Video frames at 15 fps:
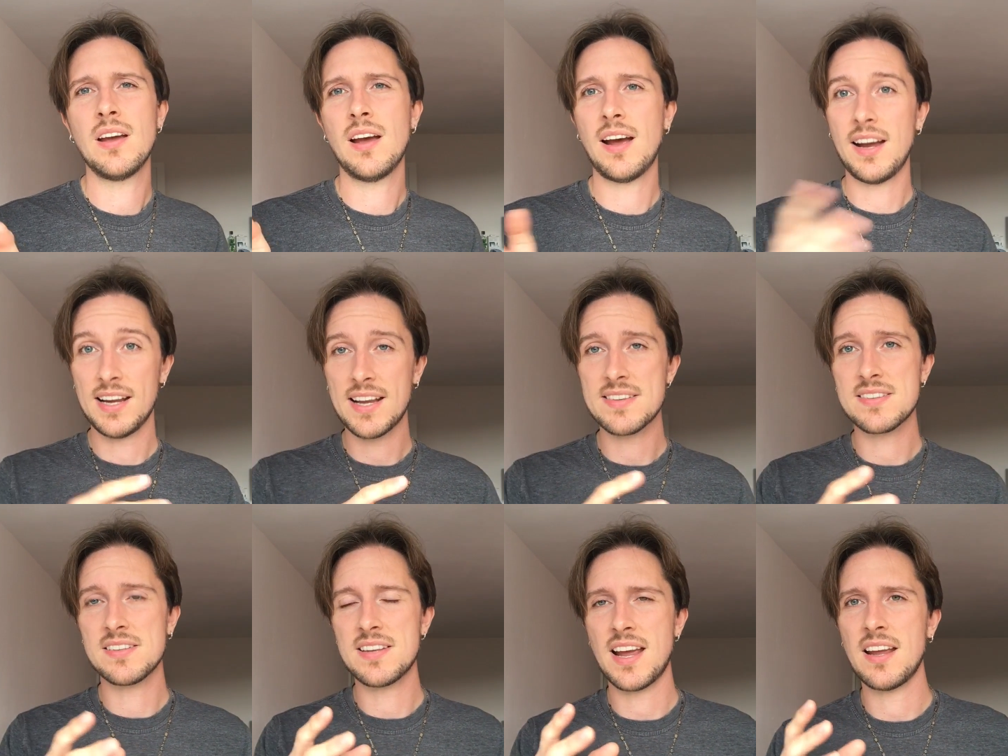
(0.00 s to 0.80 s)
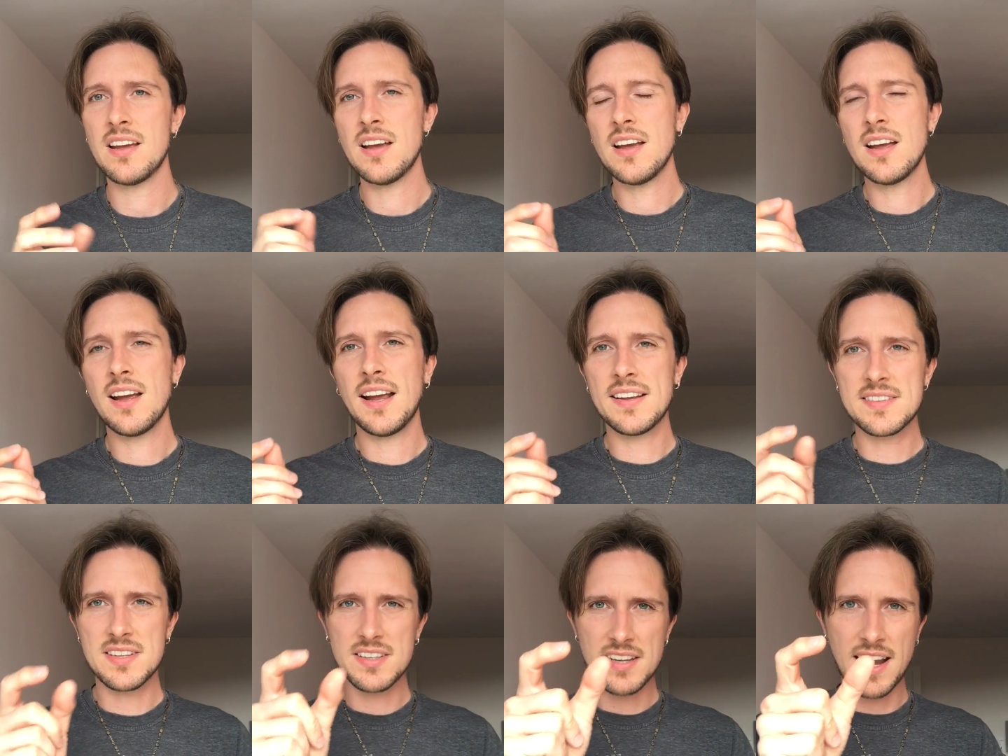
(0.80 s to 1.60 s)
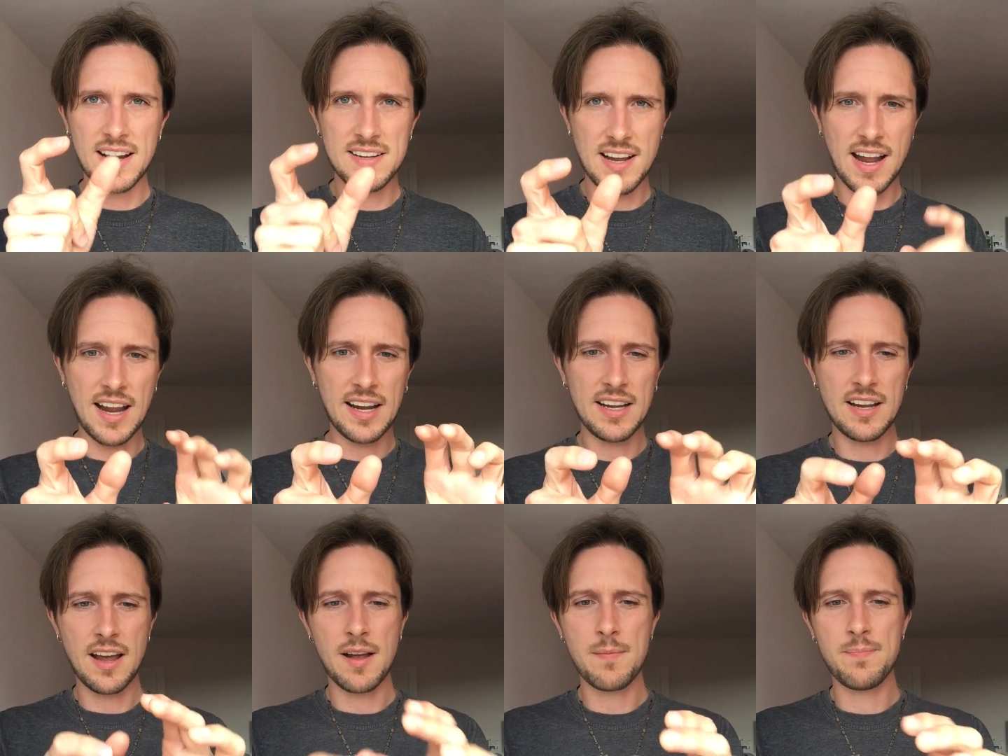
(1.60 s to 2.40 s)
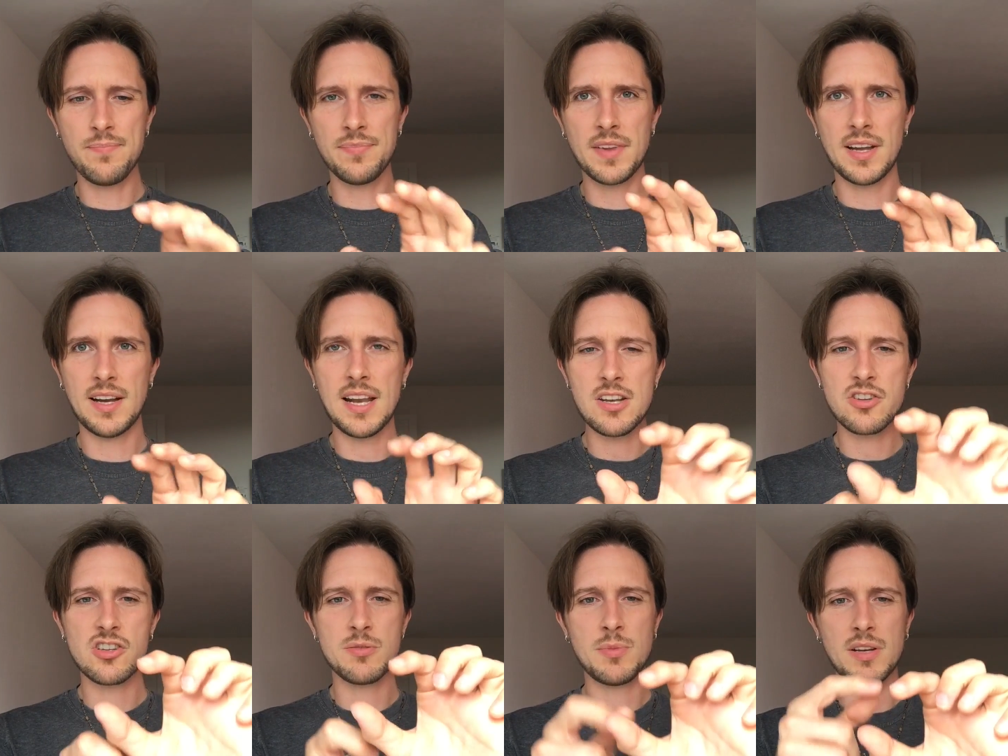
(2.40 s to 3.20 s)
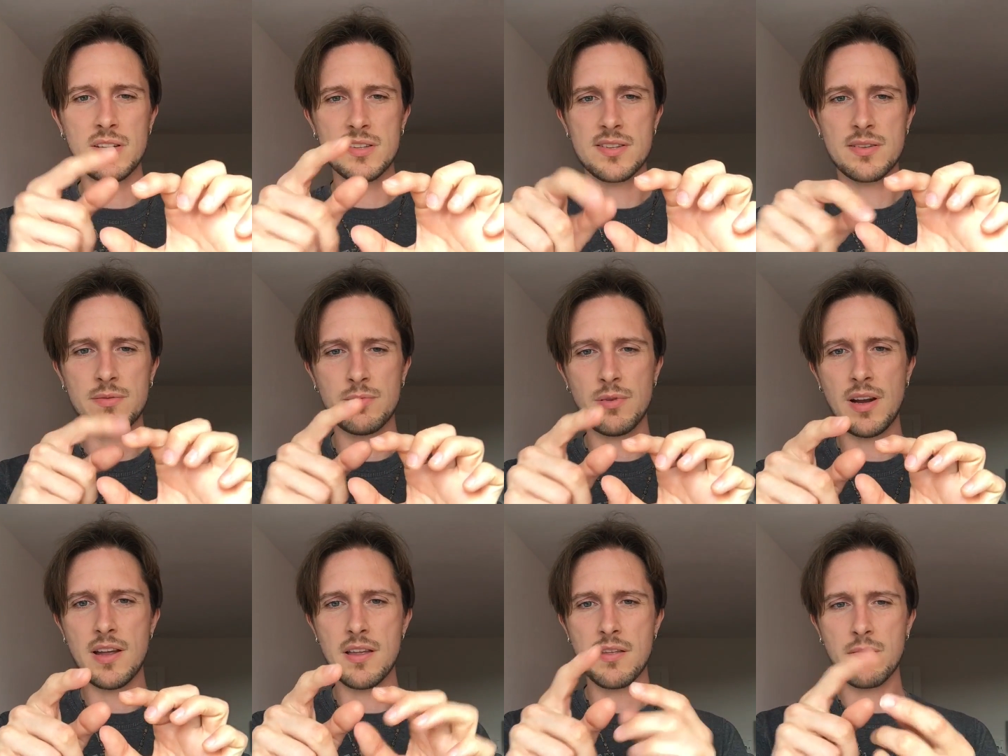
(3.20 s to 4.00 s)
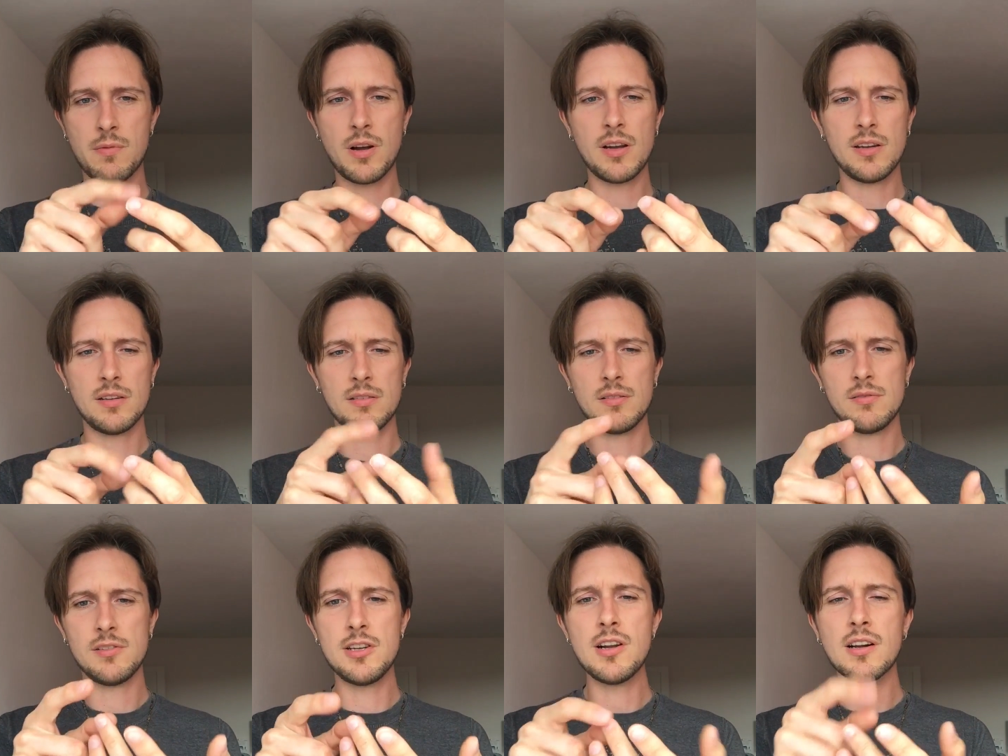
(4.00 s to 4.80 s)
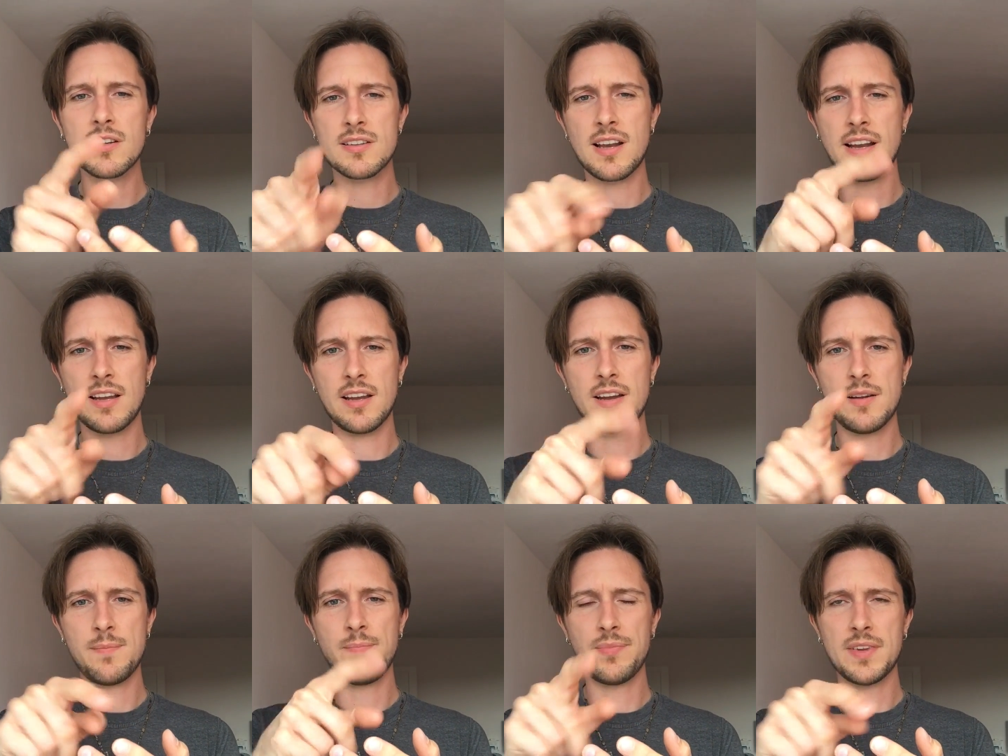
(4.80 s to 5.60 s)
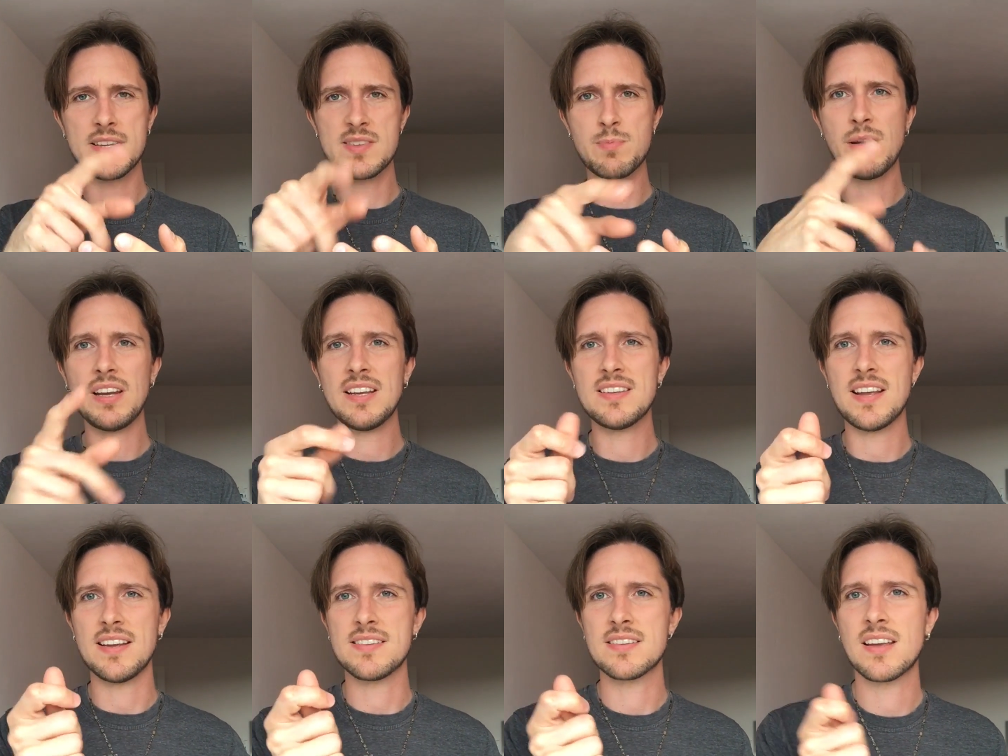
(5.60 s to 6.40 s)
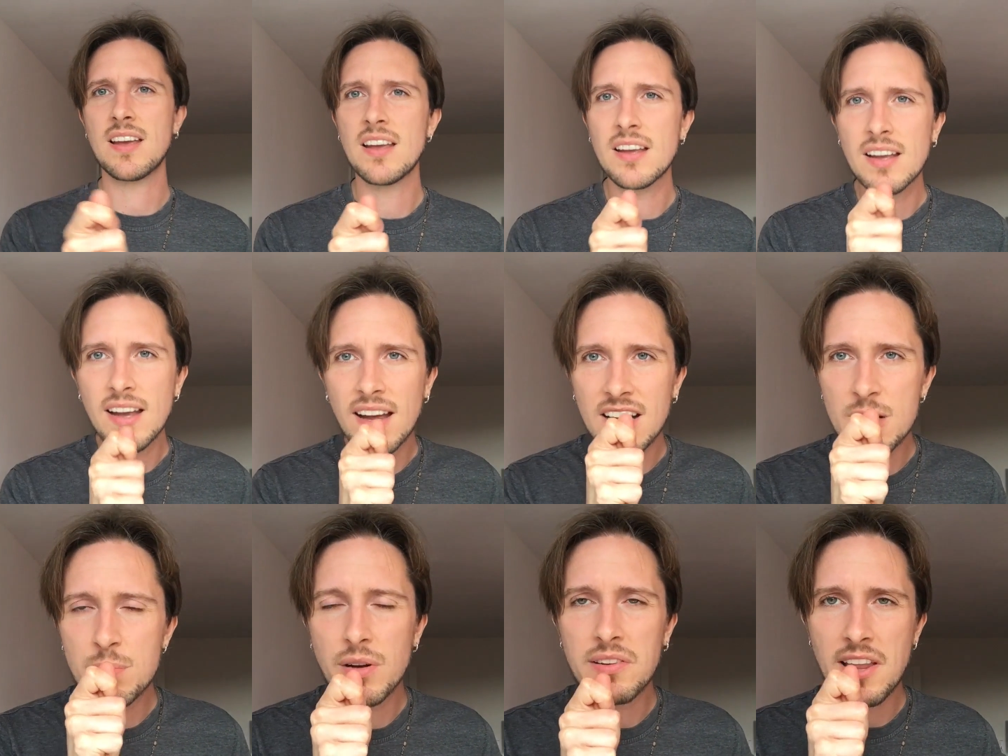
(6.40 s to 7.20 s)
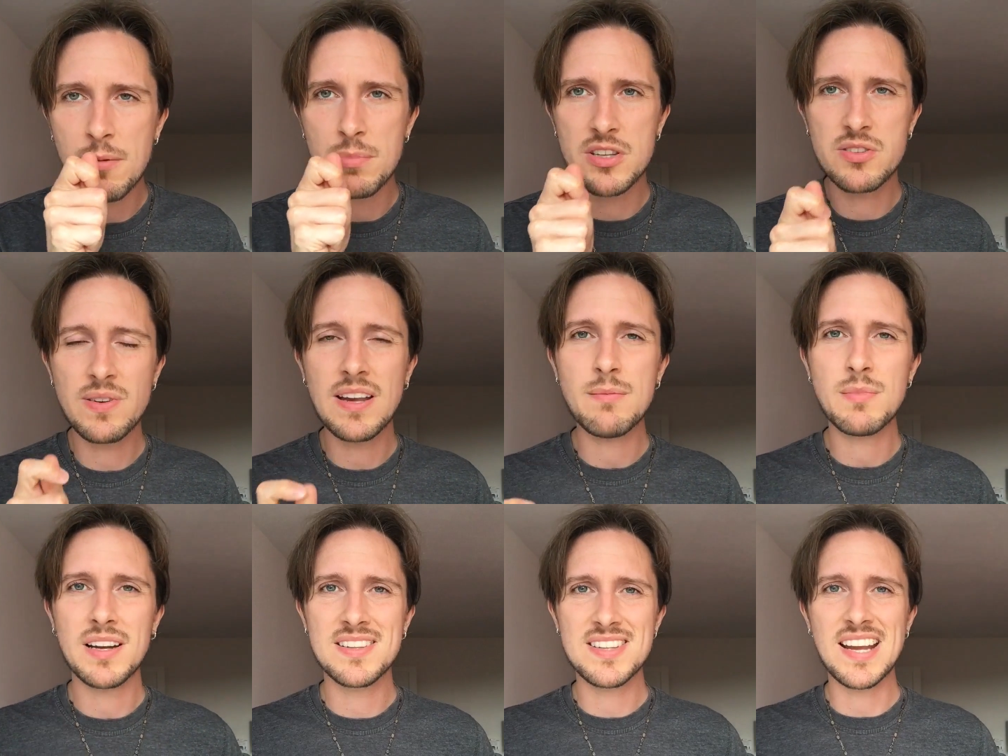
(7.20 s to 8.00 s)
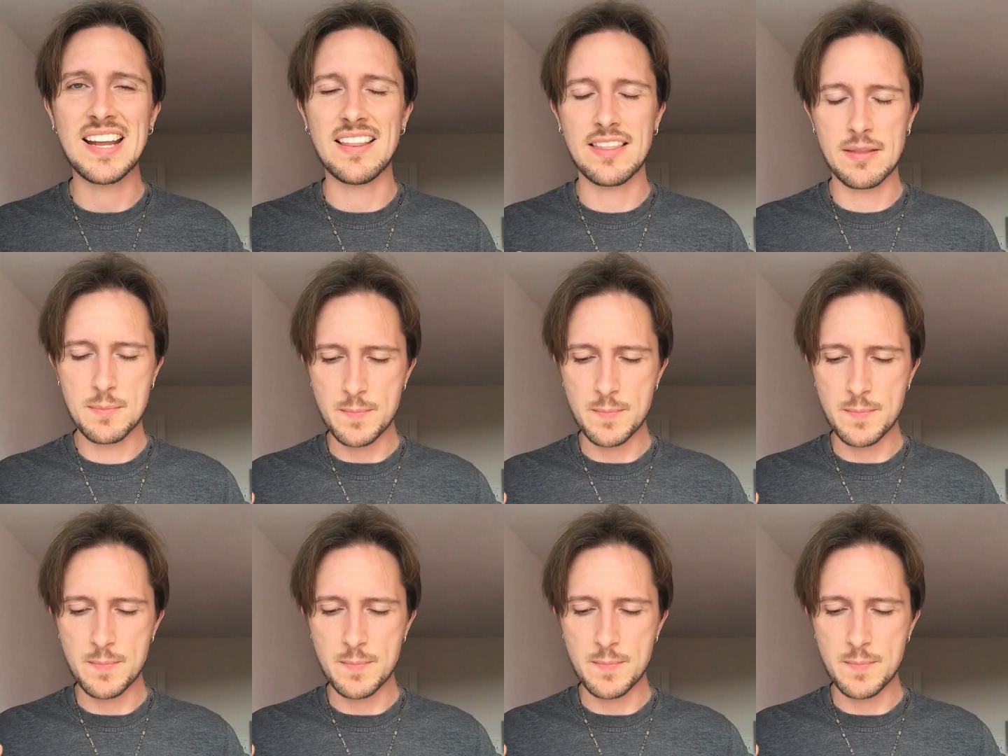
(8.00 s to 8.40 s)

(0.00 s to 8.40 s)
yesterday is to get an instrument with what looked like a spinny disc, and he put that between my teeth,